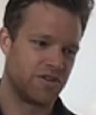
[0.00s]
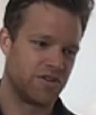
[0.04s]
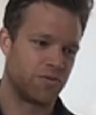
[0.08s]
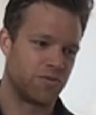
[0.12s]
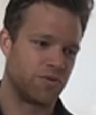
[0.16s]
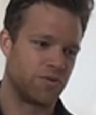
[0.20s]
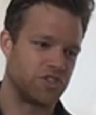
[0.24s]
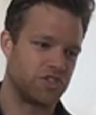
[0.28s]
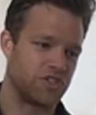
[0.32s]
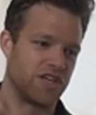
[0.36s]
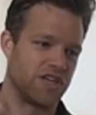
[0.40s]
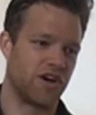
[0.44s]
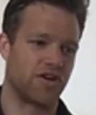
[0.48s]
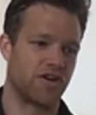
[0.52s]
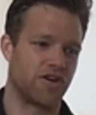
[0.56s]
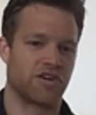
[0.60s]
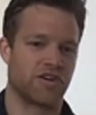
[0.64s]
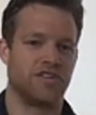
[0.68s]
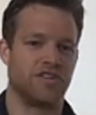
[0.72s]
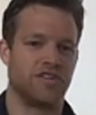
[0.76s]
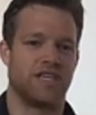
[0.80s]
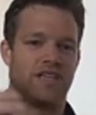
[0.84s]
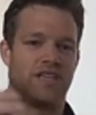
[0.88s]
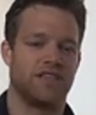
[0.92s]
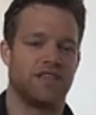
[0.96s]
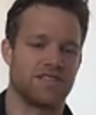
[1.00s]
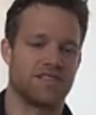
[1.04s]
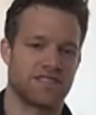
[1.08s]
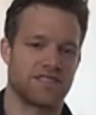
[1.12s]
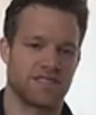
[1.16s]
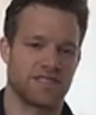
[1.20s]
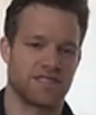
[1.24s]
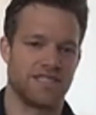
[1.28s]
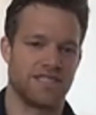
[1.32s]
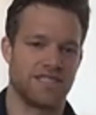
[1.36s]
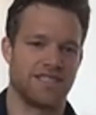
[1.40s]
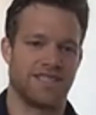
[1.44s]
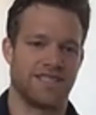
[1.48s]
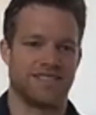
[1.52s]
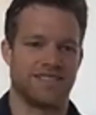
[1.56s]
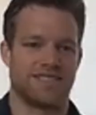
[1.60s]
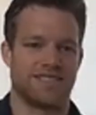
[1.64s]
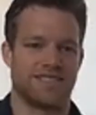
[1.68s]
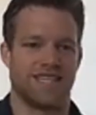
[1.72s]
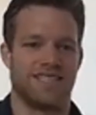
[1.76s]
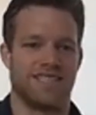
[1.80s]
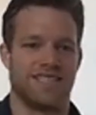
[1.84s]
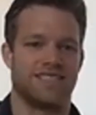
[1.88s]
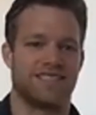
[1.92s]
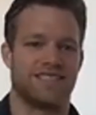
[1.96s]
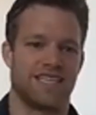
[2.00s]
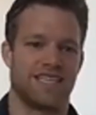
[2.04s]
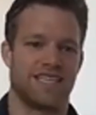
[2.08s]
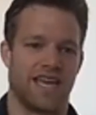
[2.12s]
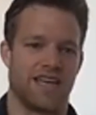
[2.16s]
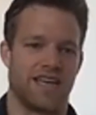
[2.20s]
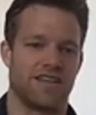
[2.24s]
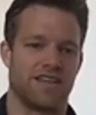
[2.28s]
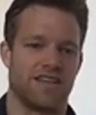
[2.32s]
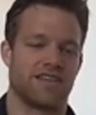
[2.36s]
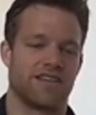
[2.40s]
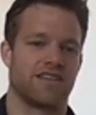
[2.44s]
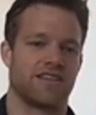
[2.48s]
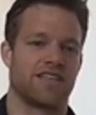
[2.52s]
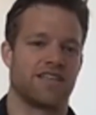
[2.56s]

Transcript: which now continuously in steady state